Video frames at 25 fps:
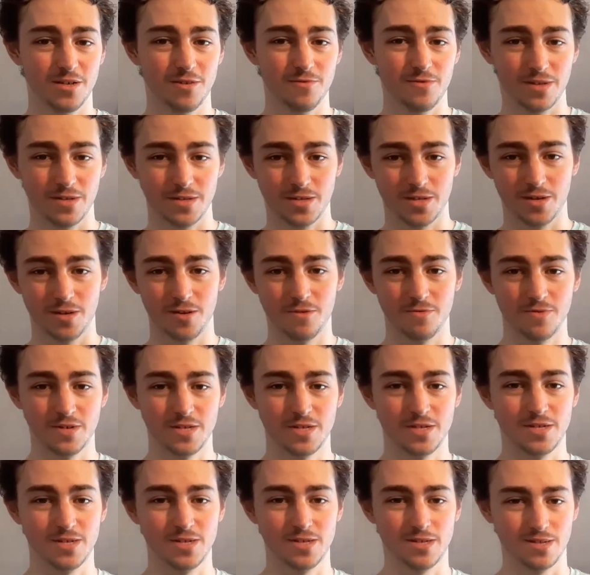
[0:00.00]
doing so,
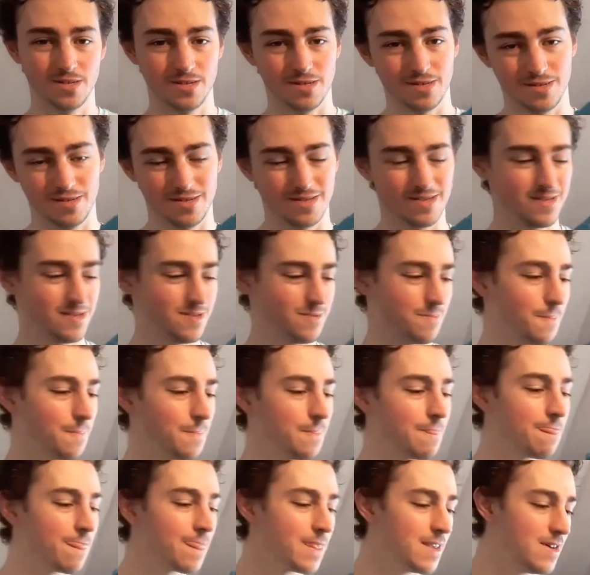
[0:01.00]
which is, you know,
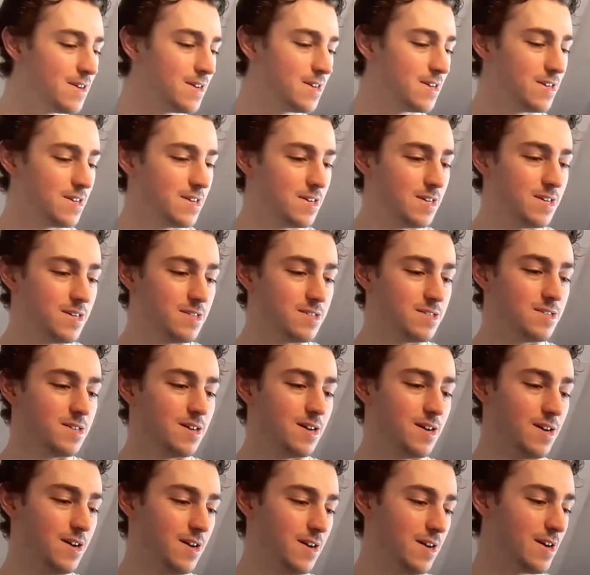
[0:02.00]

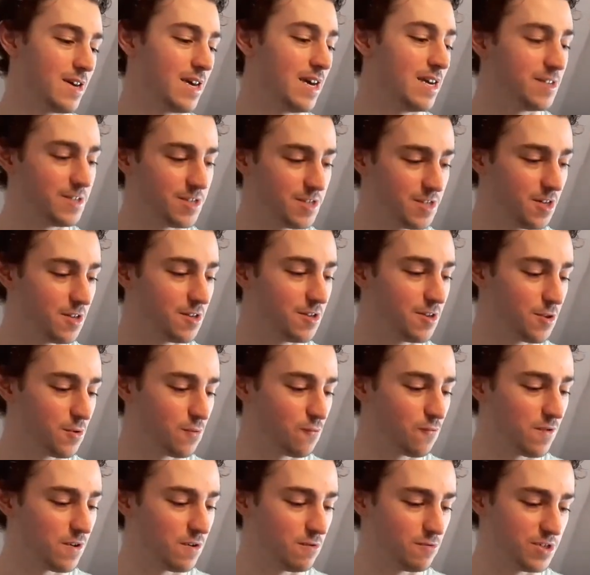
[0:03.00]
again, just another
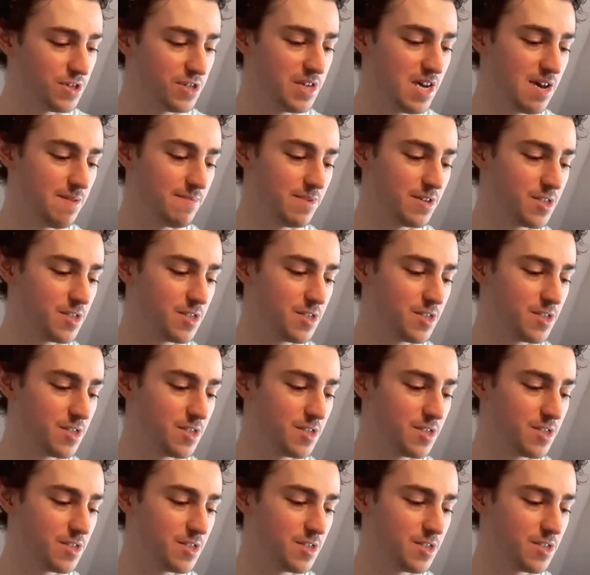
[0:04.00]
real shame.